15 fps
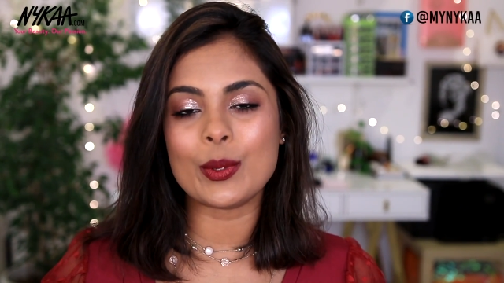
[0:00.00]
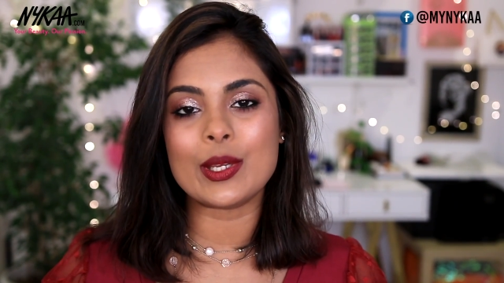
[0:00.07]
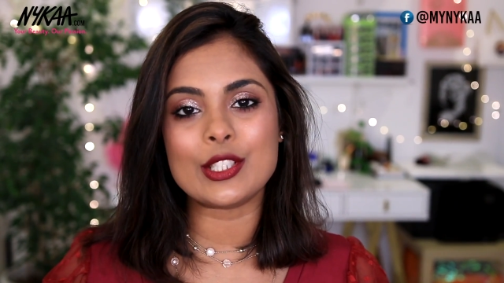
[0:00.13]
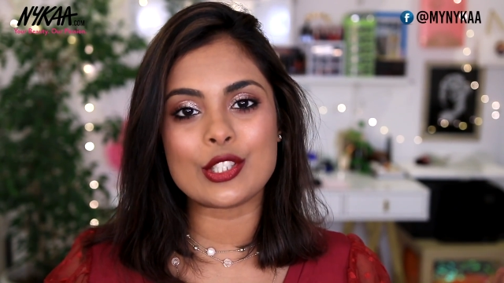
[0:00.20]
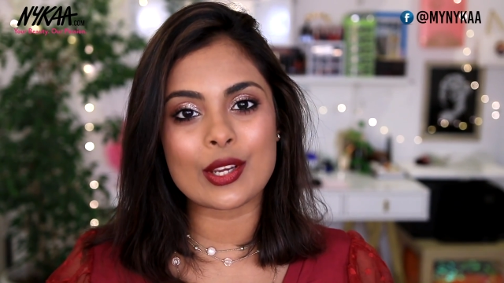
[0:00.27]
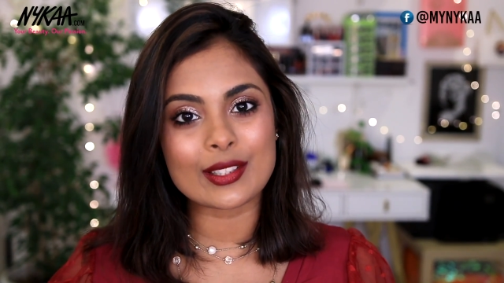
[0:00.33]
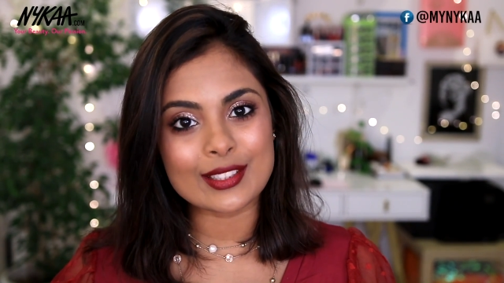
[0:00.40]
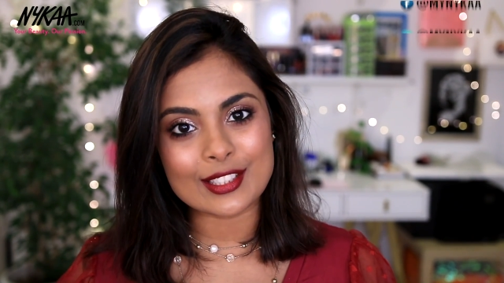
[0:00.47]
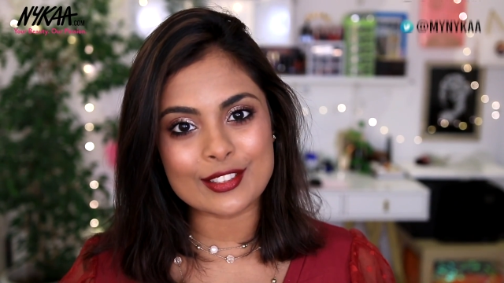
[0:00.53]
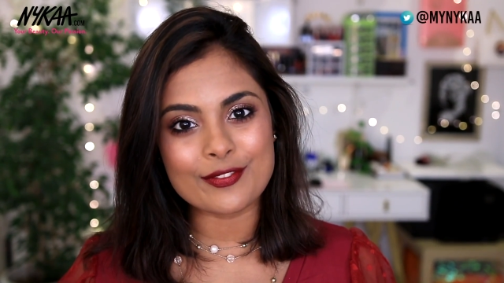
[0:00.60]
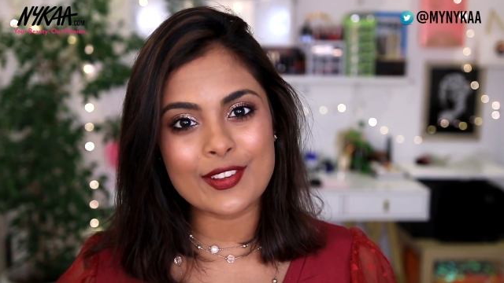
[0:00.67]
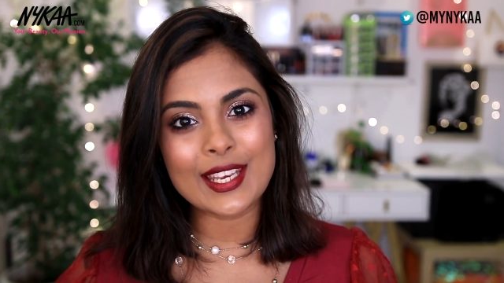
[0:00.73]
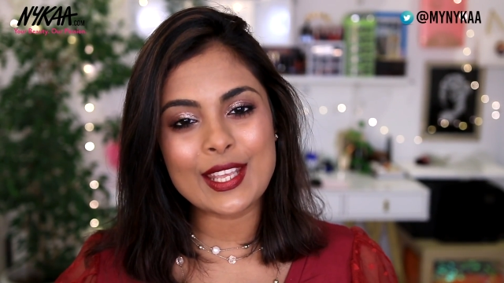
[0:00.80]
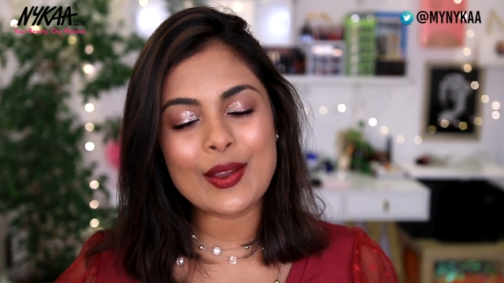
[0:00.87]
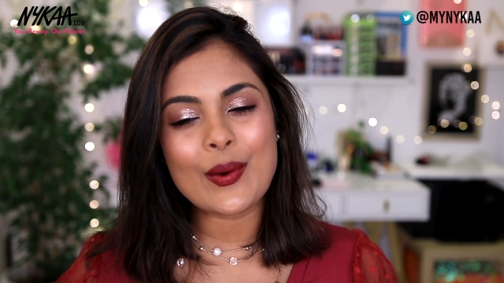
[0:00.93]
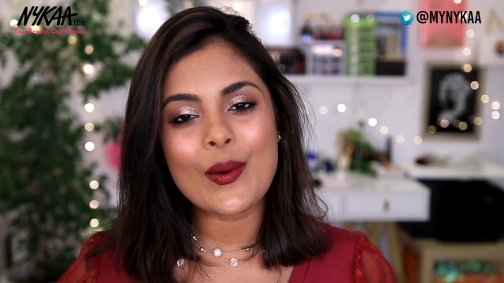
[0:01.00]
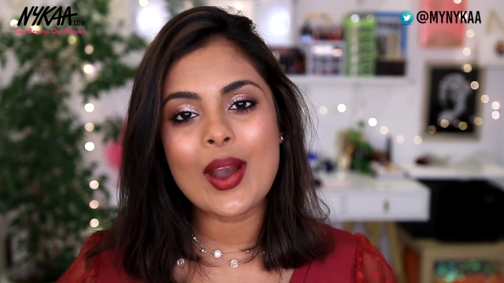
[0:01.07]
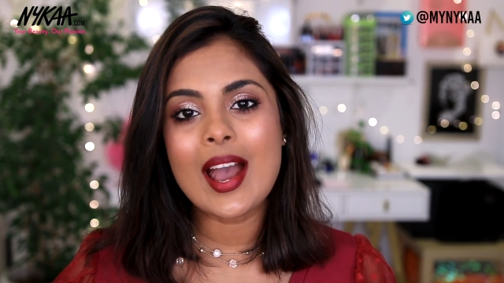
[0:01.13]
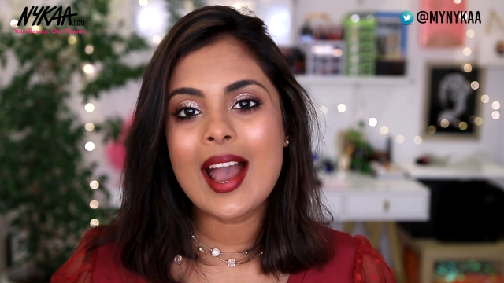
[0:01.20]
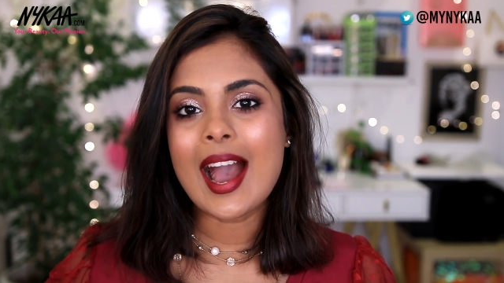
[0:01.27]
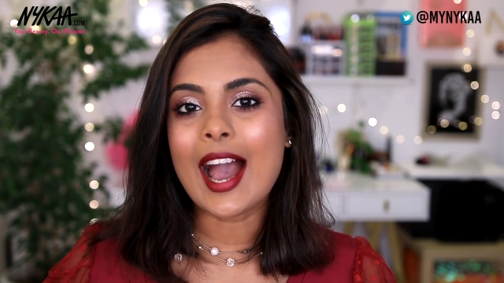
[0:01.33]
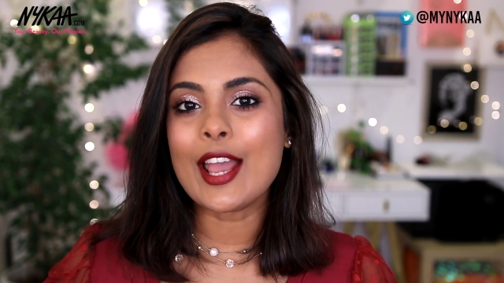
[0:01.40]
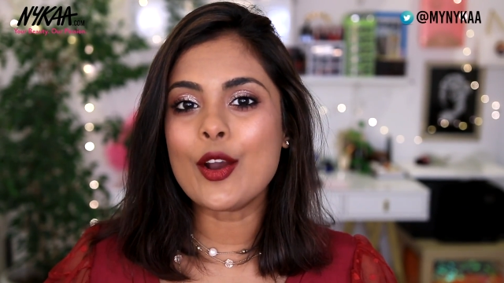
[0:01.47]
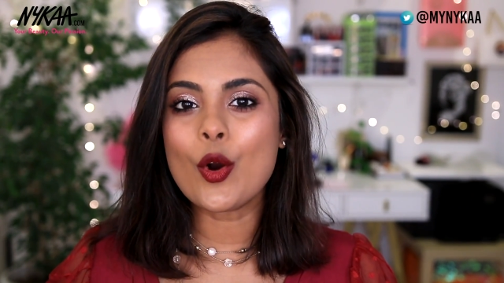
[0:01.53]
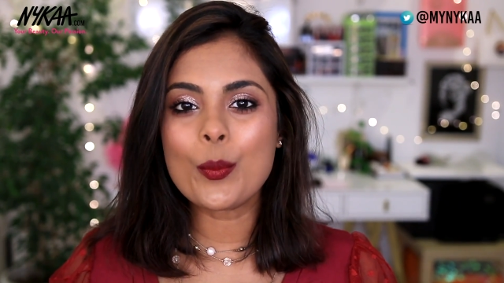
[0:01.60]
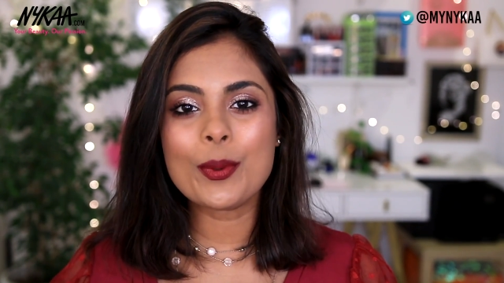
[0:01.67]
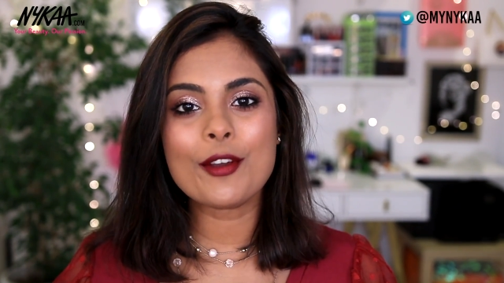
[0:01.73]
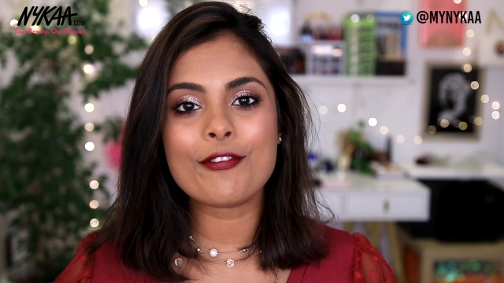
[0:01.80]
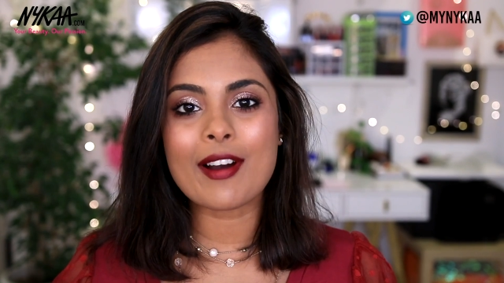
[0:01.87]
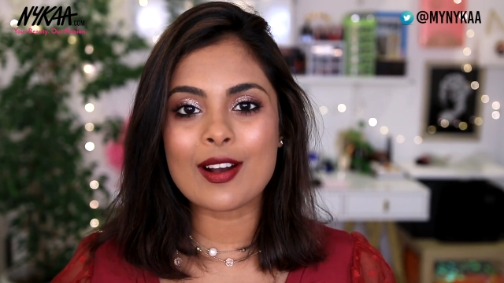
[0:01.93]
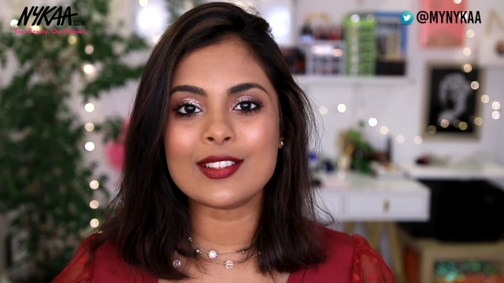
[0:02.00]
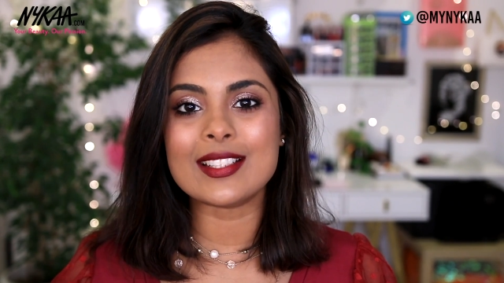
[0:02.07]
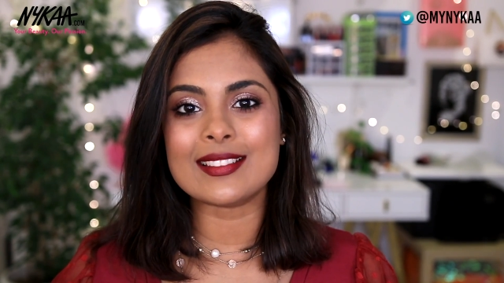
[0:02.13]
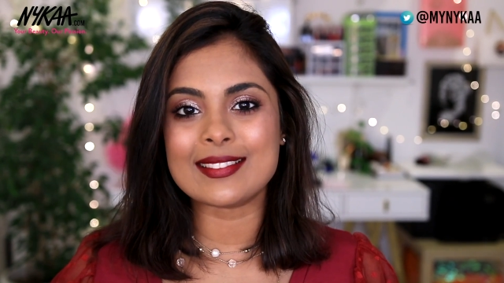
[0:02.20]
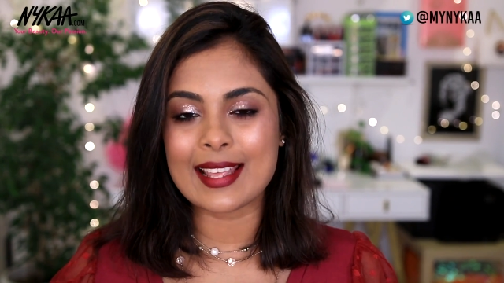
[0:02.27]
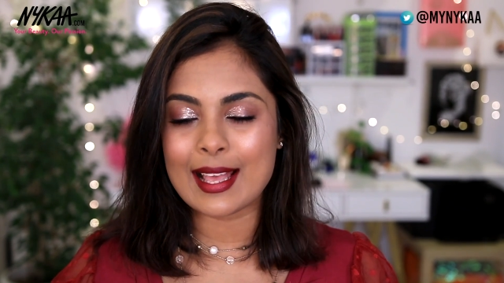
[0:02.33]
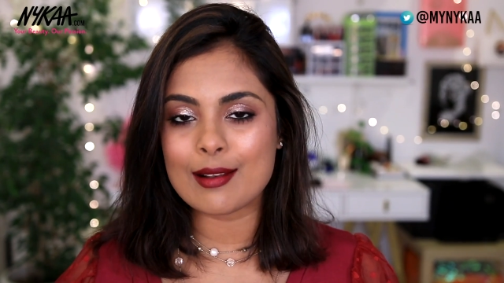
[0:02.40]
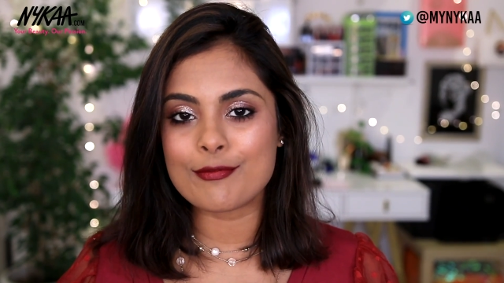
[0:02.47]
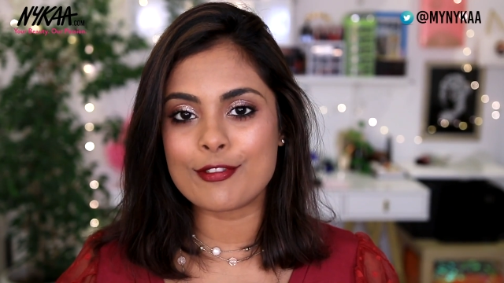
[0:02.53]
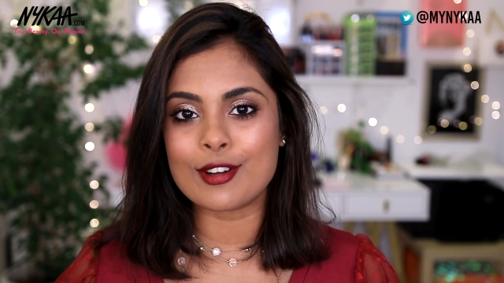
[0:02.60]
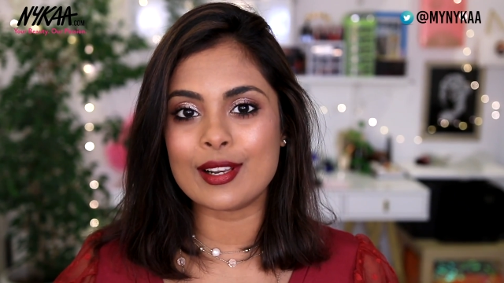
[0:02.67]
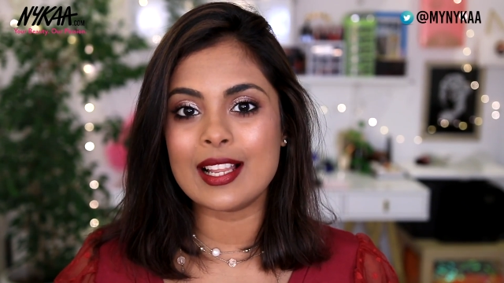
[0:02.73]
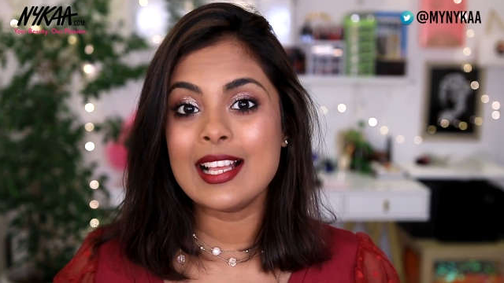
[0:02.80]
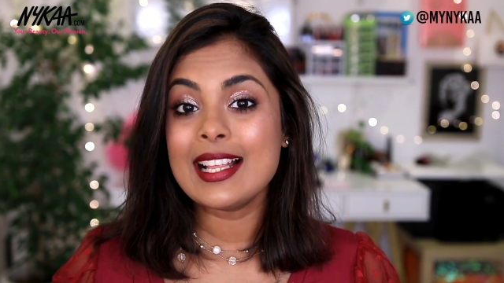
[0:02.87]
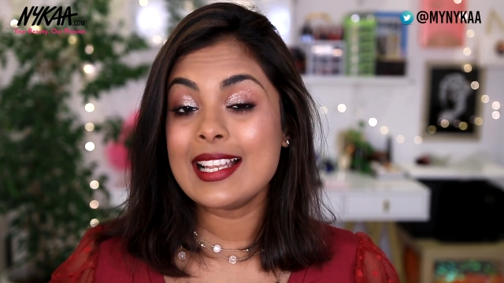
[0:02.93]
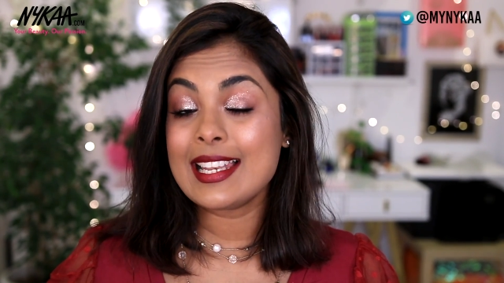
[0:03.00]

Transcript: you enjoyed this video. I hope you found this helpful.